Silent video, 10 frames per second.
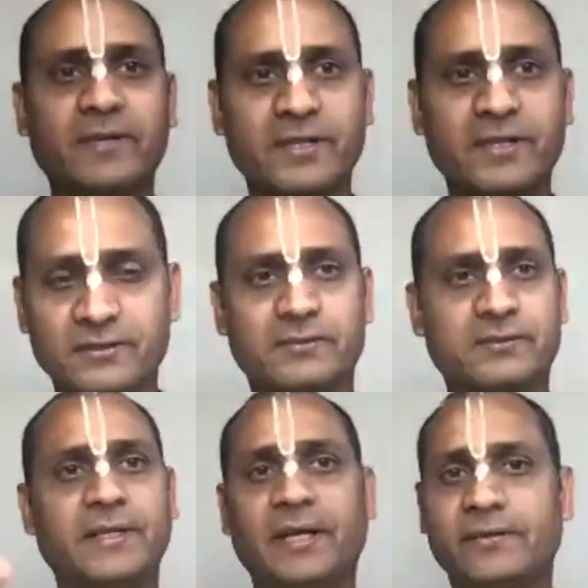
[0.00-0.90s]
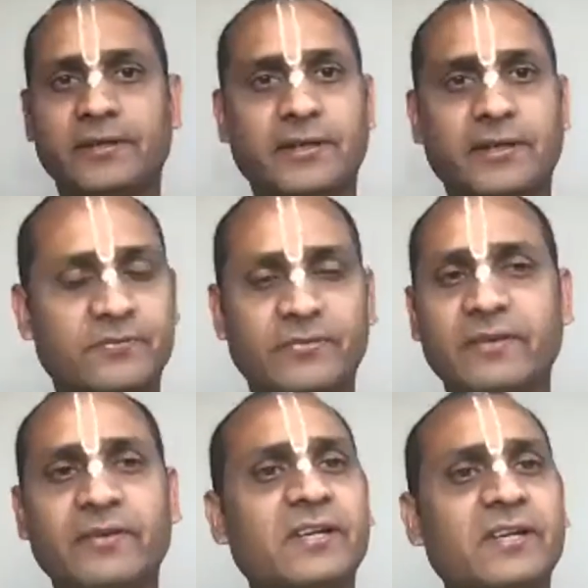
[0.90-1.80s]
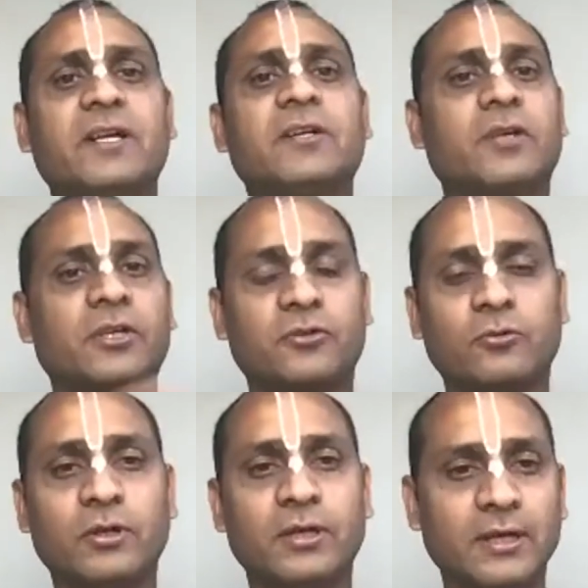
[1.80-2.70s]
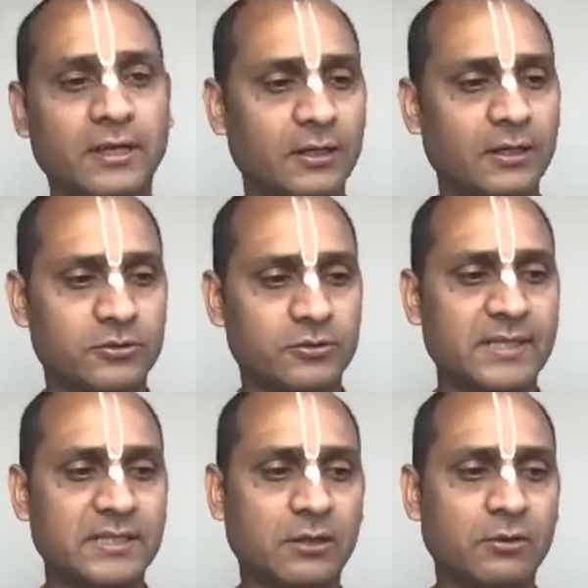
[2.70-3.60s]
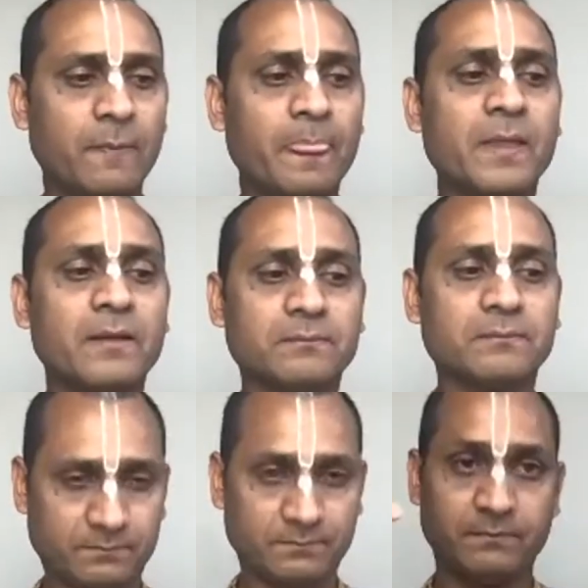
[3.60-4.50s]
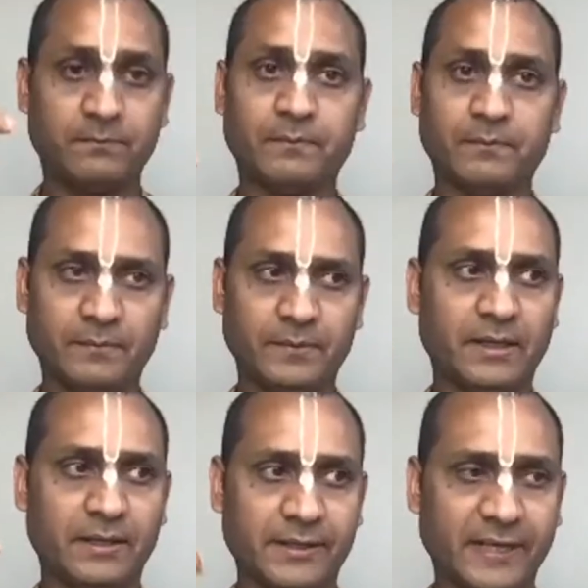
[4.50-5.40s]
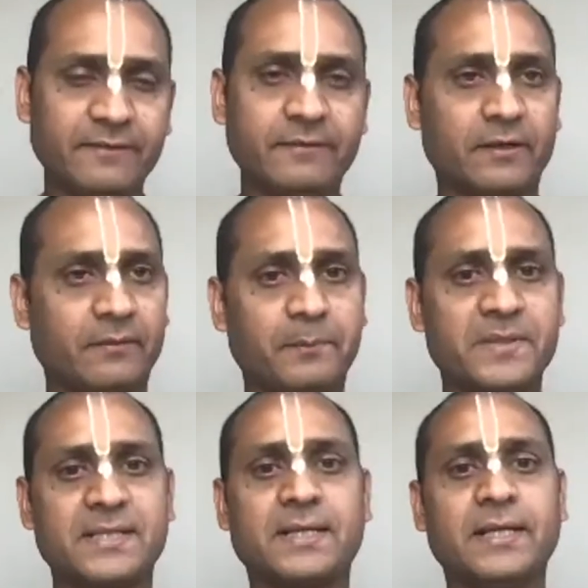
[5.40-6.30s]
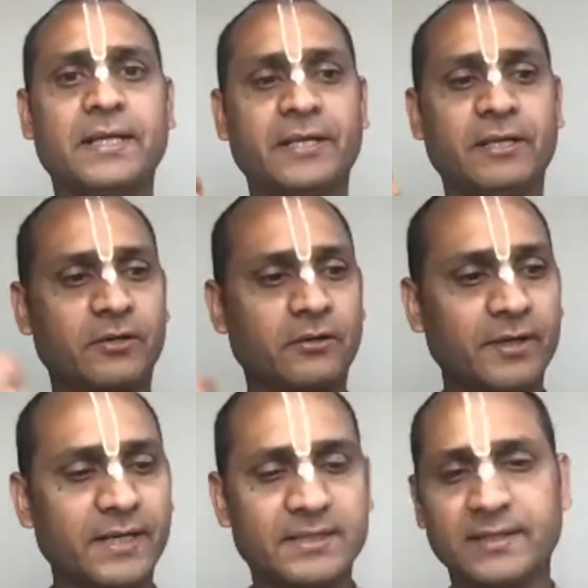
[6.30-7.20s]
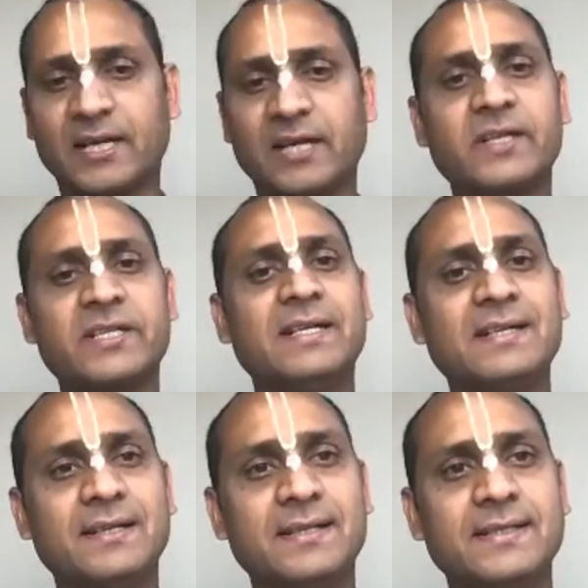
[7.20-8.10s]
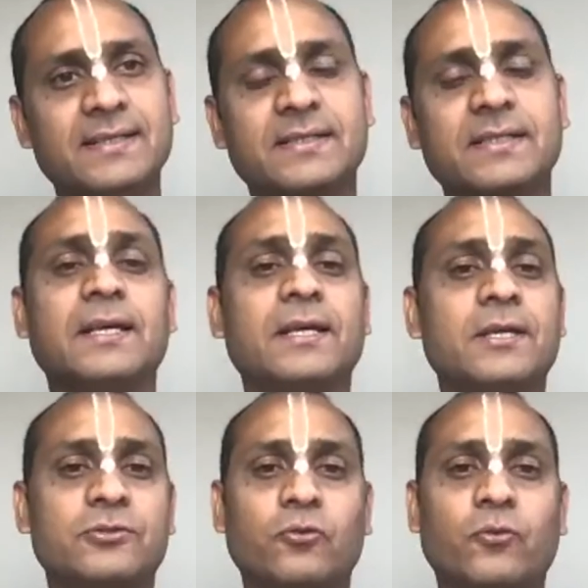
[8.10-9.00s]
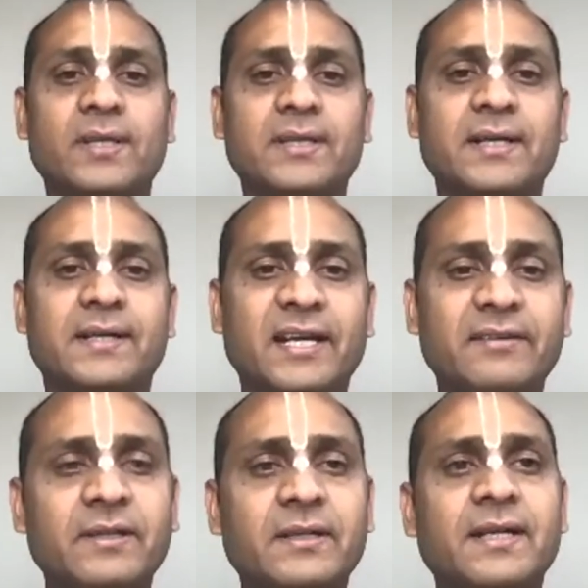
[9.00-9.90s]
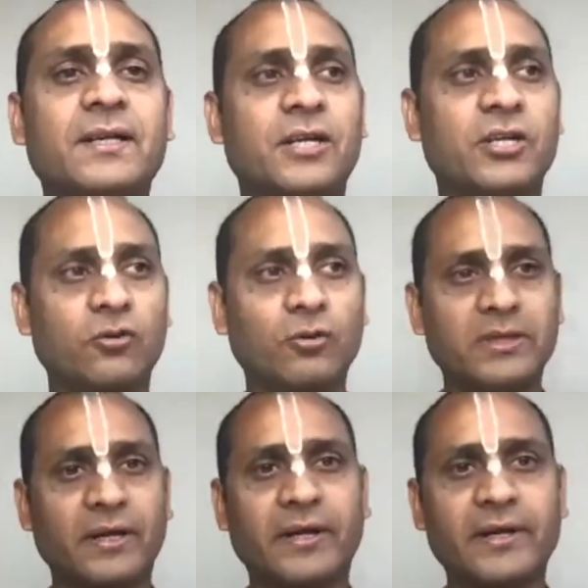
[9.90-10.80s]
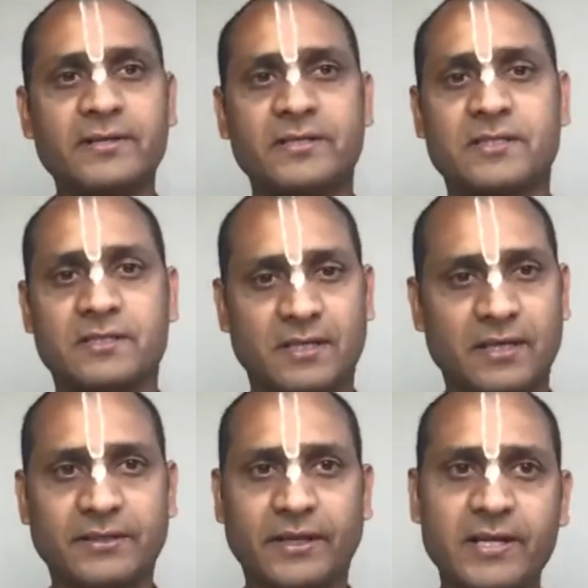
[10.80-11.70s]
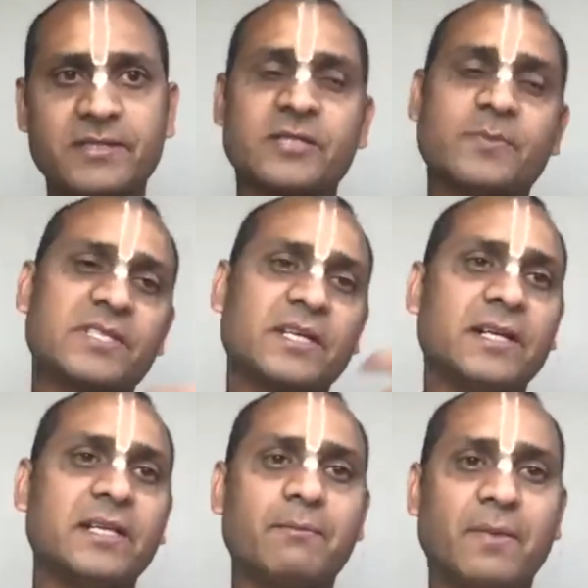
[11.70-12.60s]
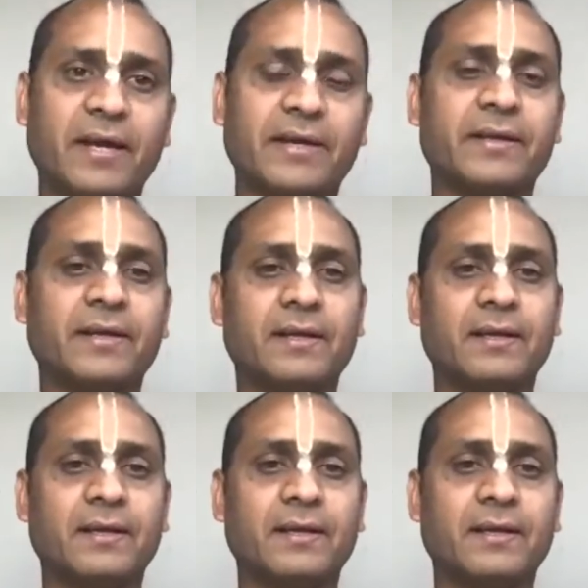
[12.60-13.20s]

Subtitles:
directions here and there. It's very, very difficult to control. So that's how the driver, basically in our context, the driver is intelligence. So when the driver can control the reins, and the reins is basically the mind,